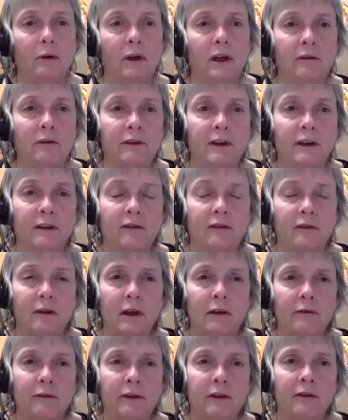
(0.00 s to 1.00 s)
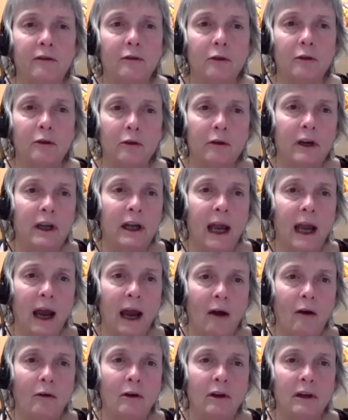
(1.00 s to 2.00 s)
If it's learning
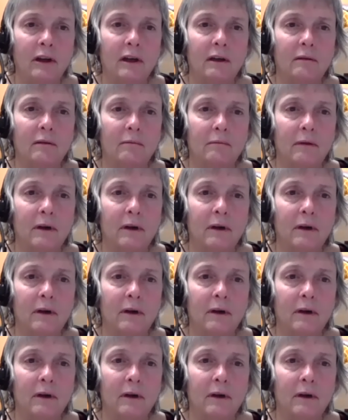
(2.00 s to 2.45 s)
how to,